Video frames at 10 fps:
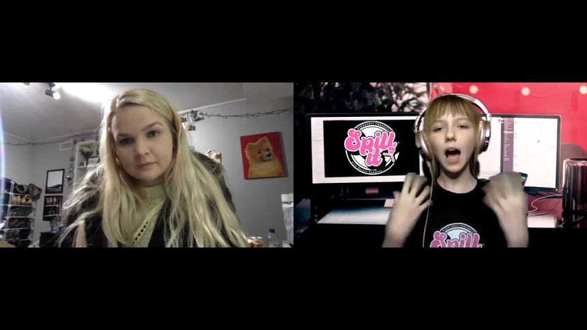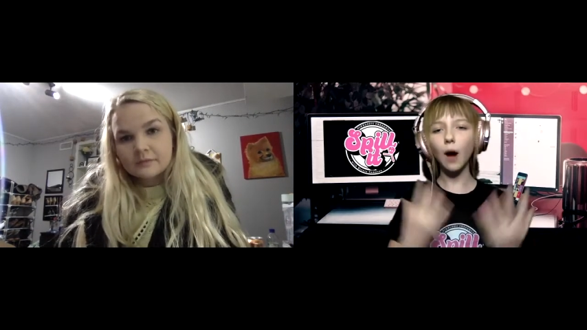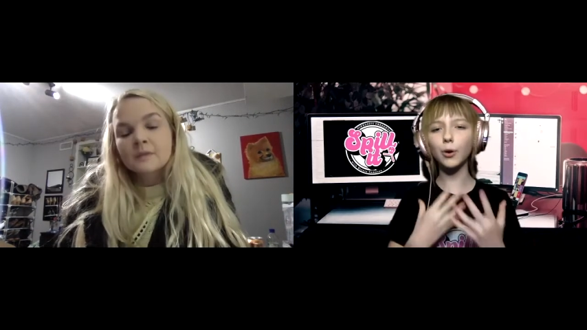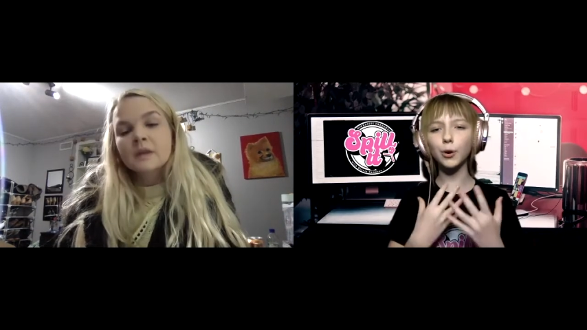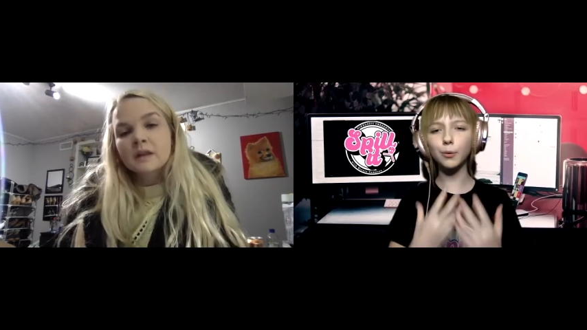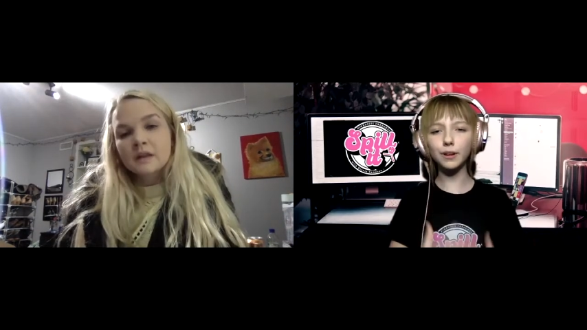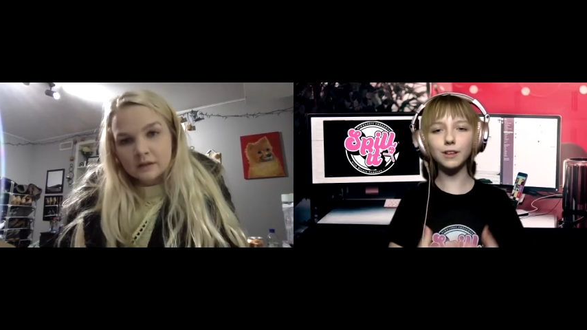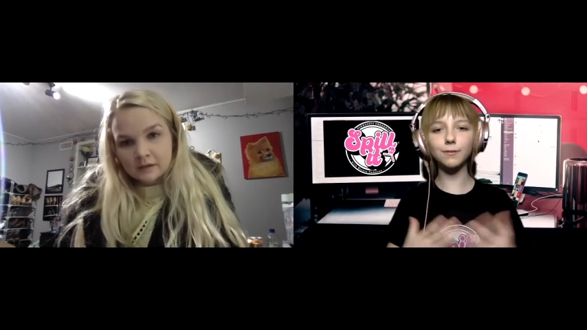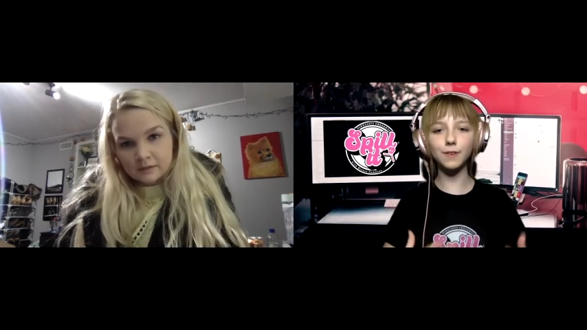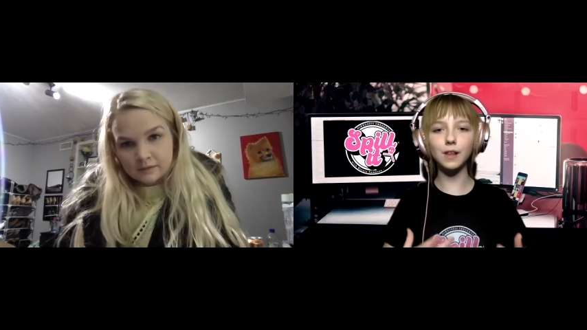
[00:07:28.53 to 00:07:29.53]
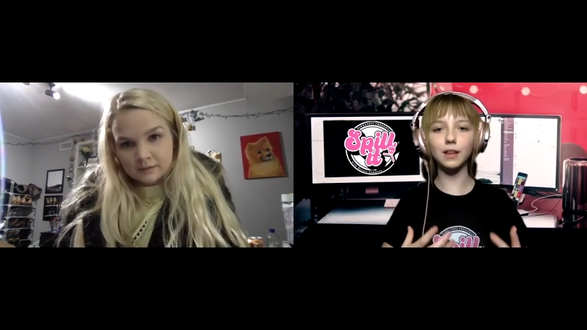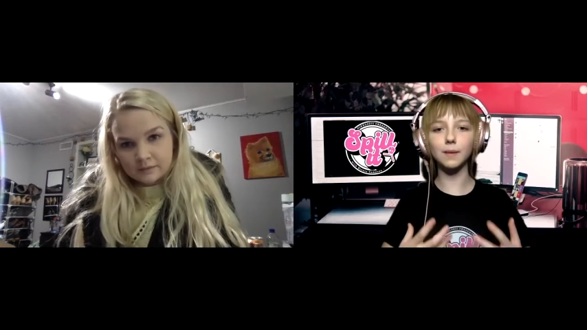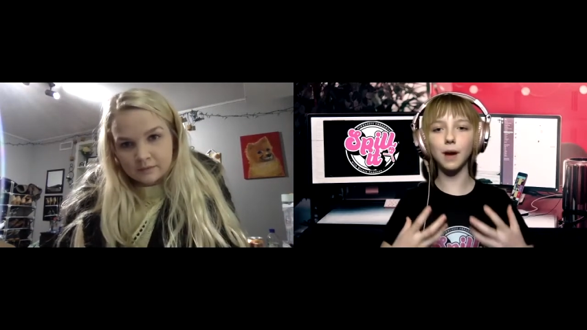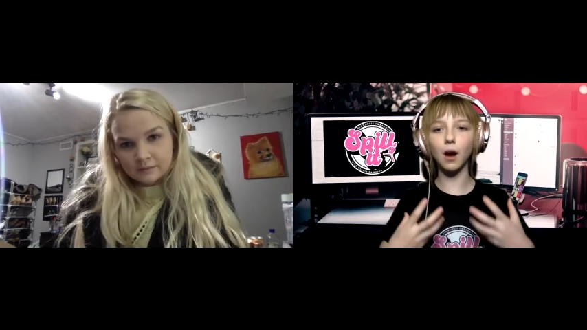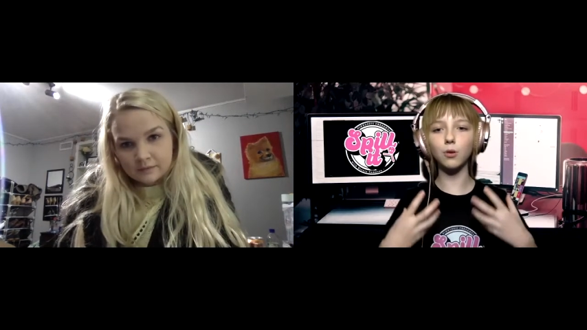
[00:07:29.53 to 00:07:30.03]
Speaker 1: How are you really feeling
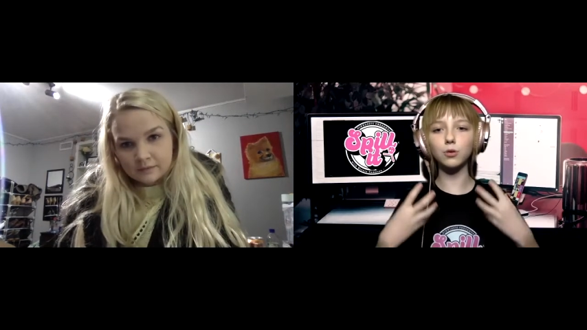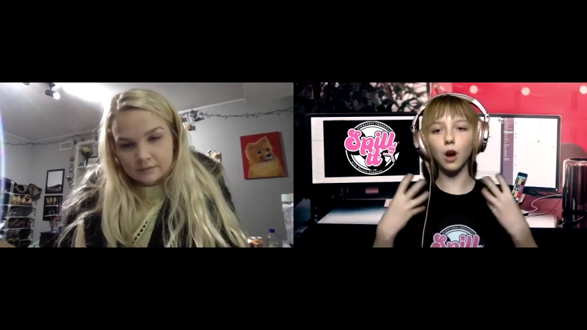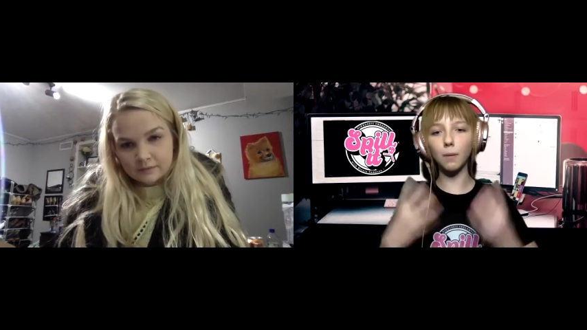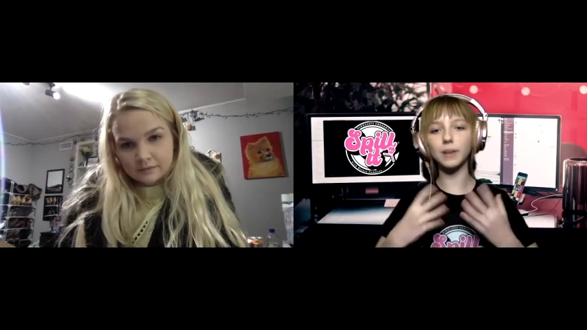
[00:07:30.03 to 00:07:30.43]
about not